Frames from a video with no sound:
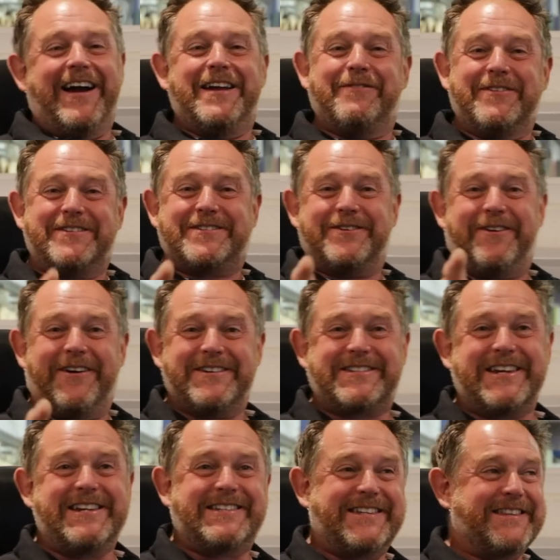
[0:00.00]
I even saw our
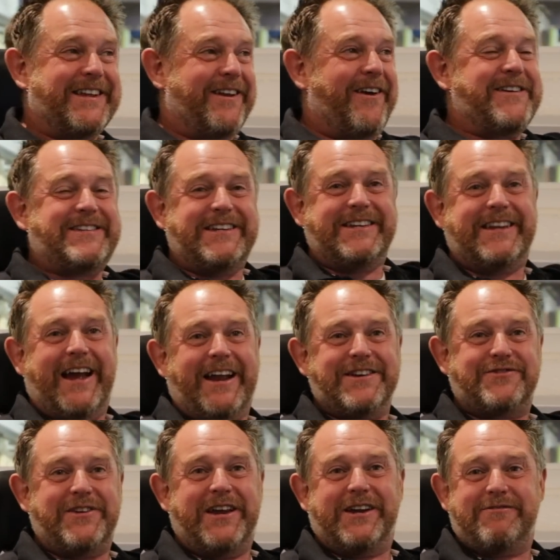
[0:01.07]
seats in the lighting
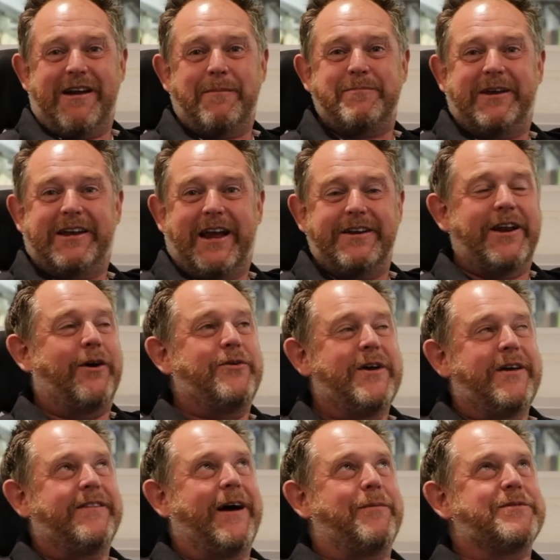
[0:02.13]
gantry and grab your... No,
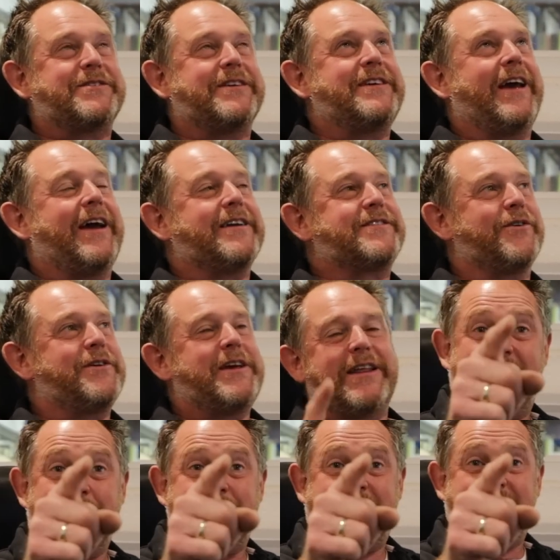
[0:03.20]
that was it. Yeah, sorry,
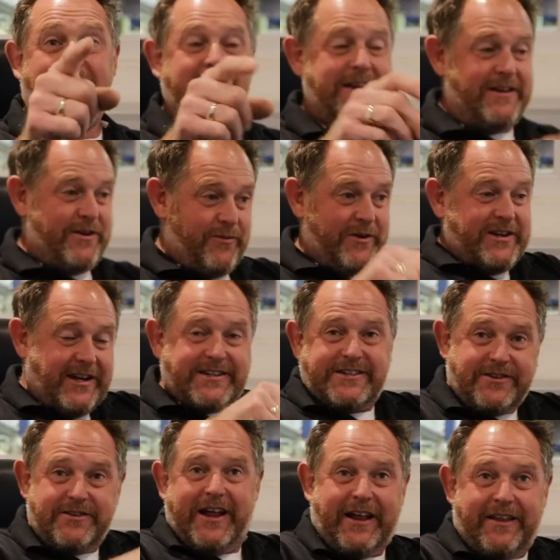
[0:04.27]
grab your granny when you had
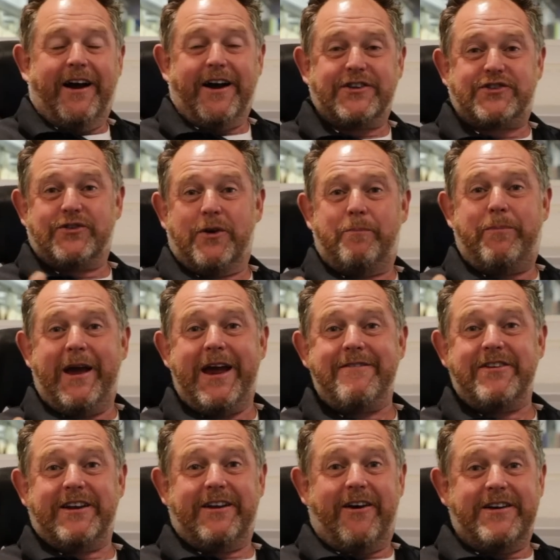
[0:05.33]
to do that. I saw a
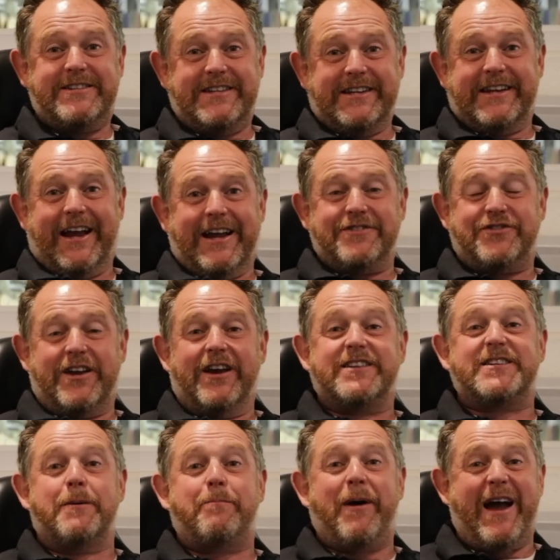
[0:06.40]
pair in a lighting gantry
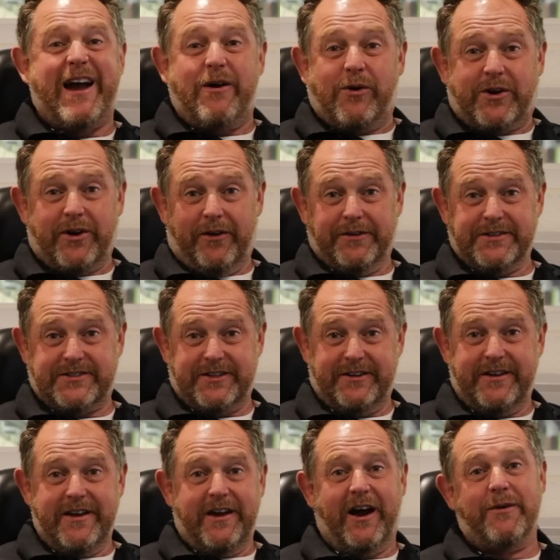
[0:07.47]
at a Pow
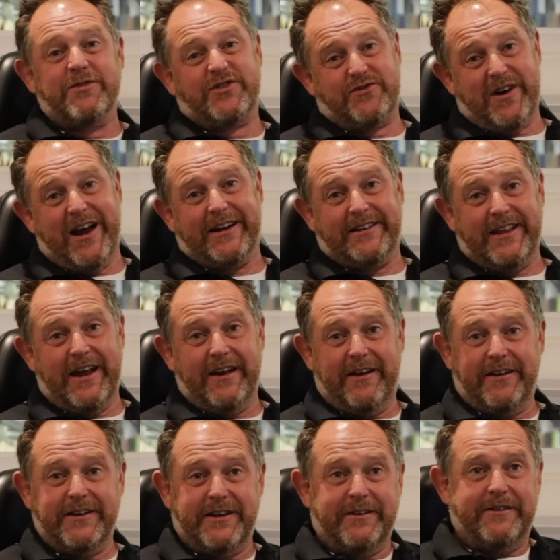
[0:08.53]
concert. I was dragged there
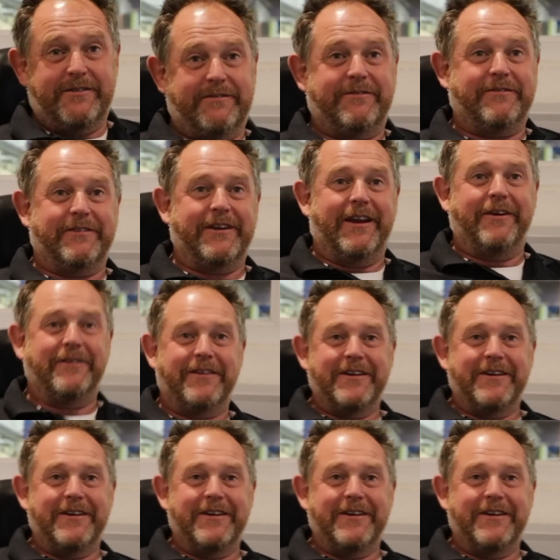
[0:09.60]
under, you know...